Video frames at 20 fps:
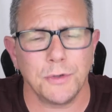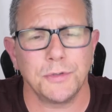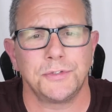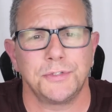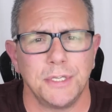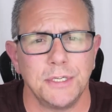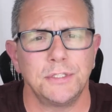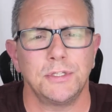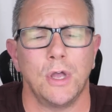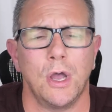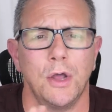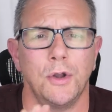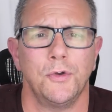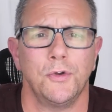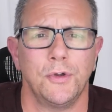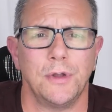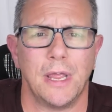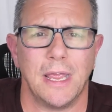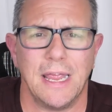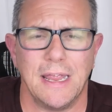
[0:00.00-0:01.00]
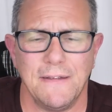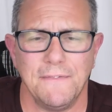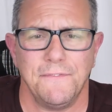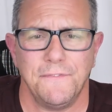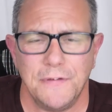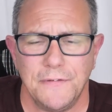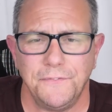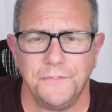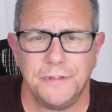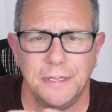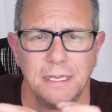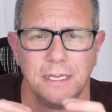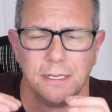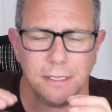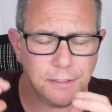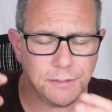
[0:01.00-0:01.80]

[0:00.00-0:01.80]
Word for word: 650,